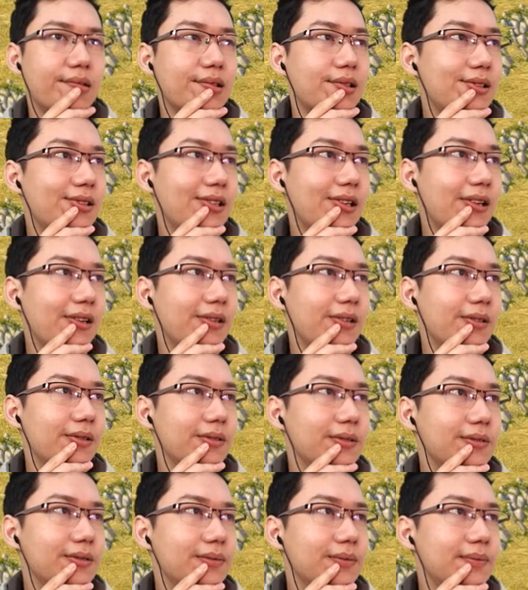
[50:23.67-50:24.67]
So
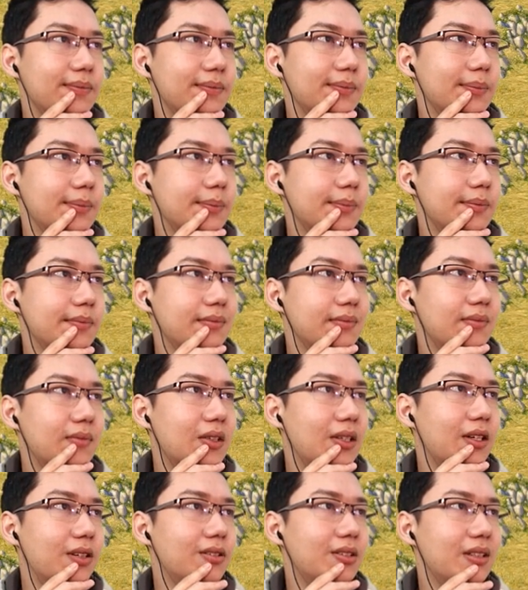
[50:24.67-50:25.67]

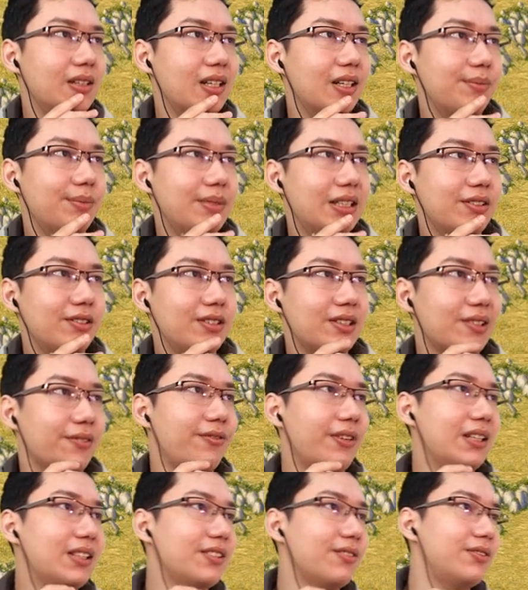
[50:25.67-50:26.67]
Go to company, use
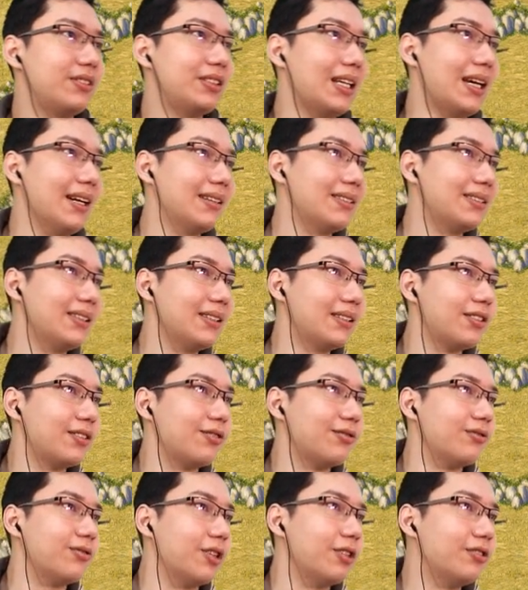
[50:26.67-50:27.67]
defensive
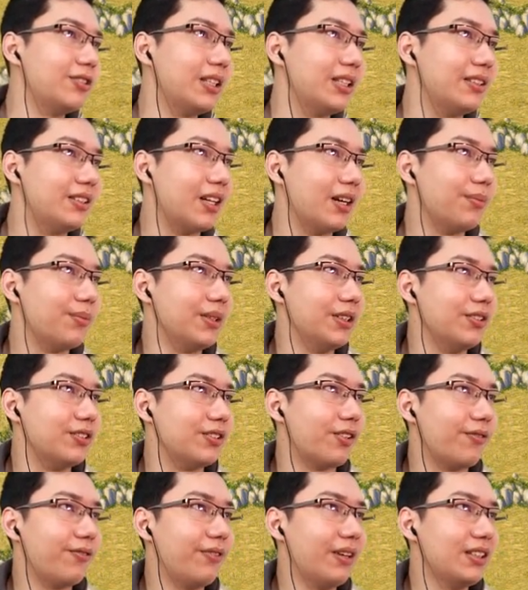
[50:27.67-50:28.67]
tactics. Rotate company,
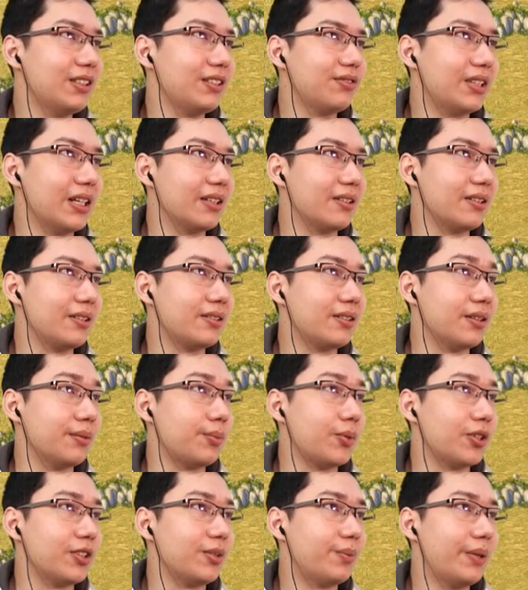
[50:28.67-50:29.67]
use offensive tactics.
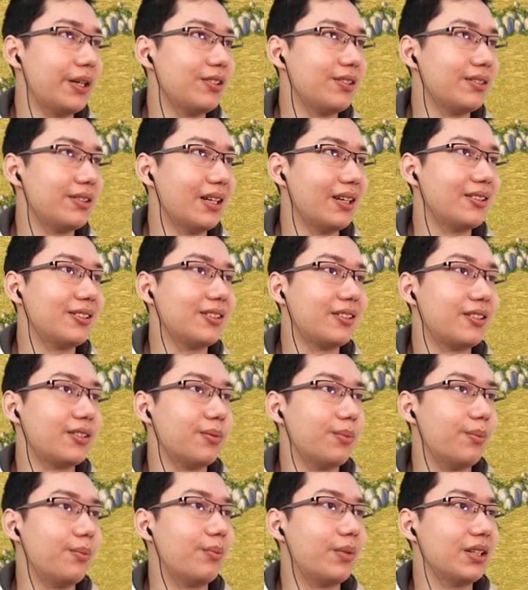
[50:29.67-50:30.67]
Imply special
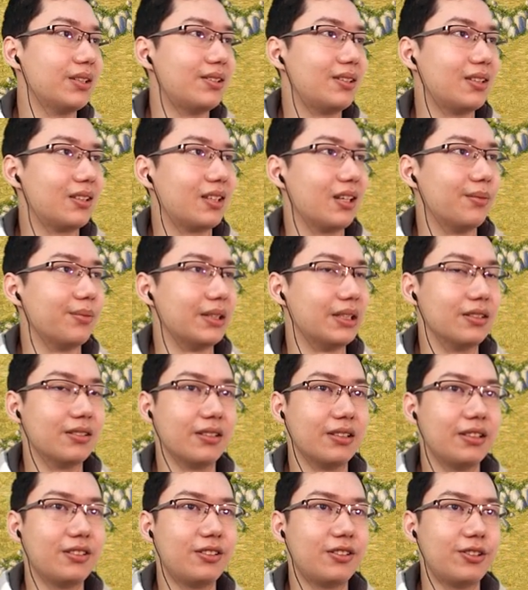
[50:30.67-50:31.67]
tactics. Muster company.
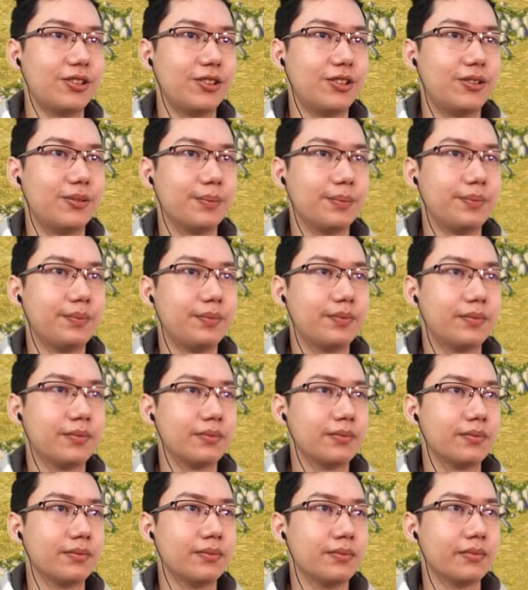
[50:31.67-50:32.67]
So this should...
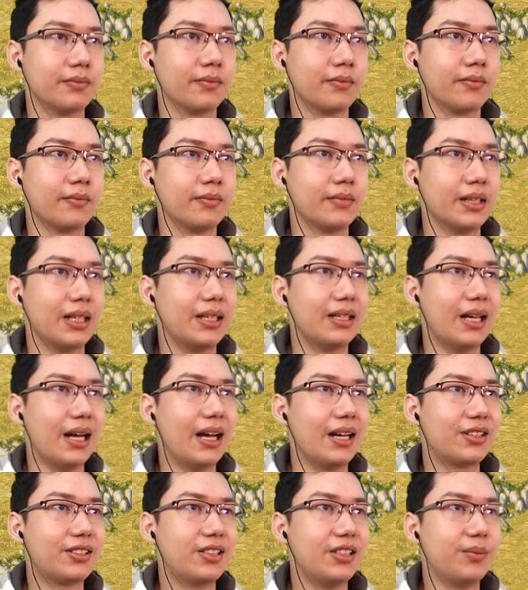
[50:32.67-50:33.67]
It
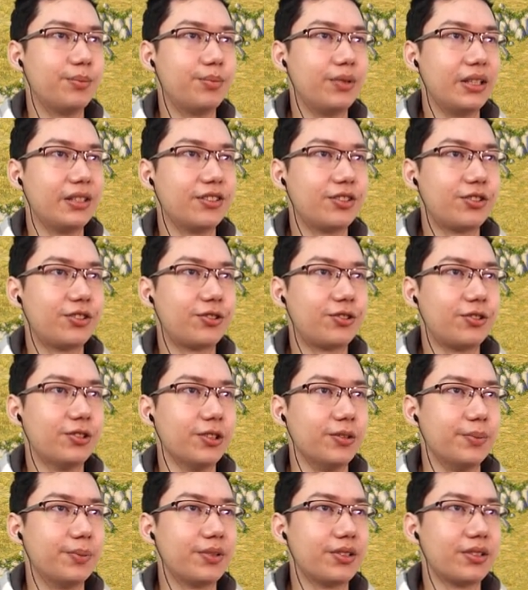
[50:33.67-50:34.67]
actually brings
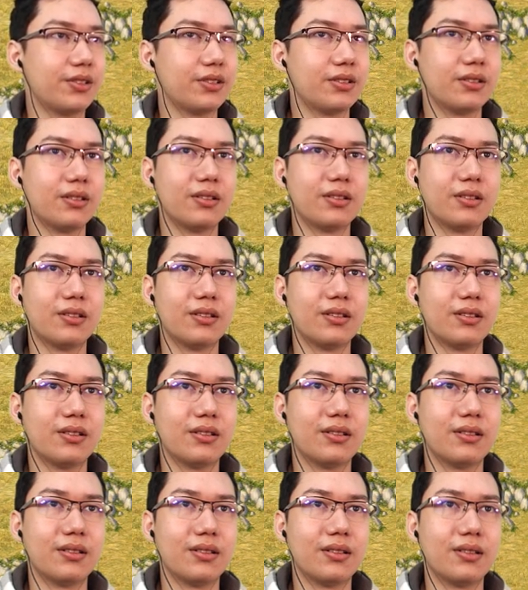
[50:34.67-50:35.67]
troops. When our enemy
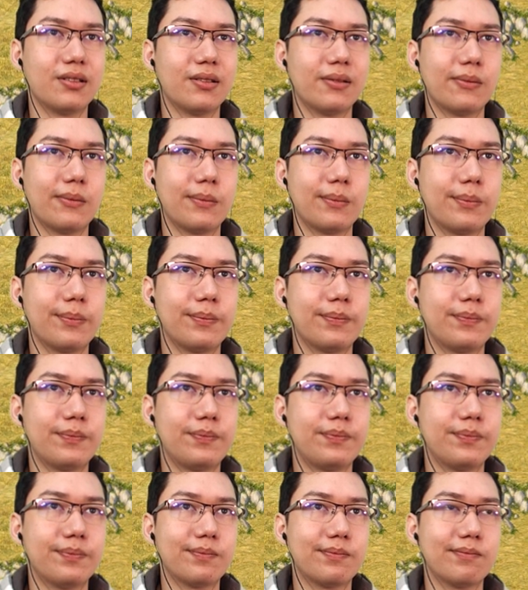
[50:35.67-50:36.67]
gets here,
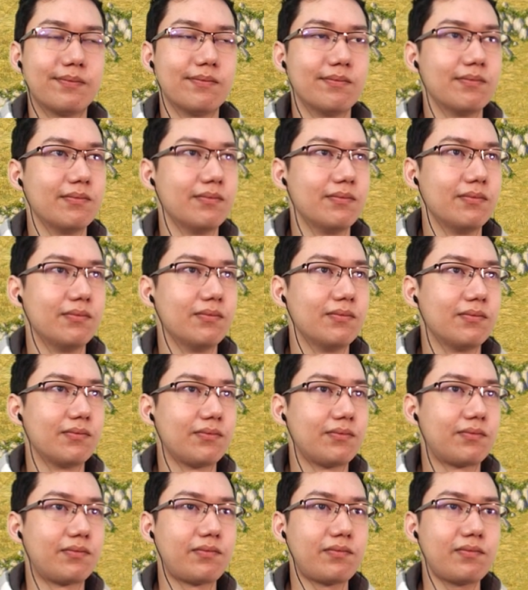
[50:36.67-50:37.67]
I'll bring new meaning
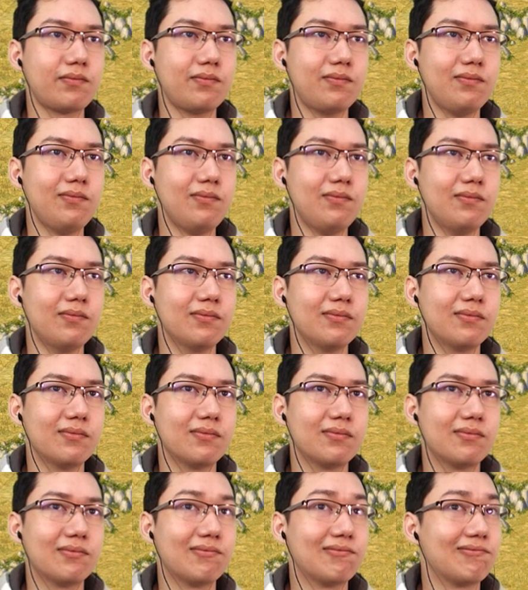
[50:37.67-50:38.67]
to clashing
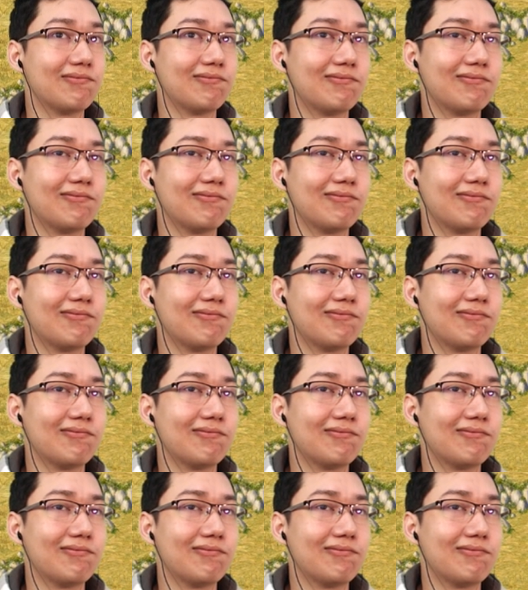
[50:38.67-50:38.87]
rocks.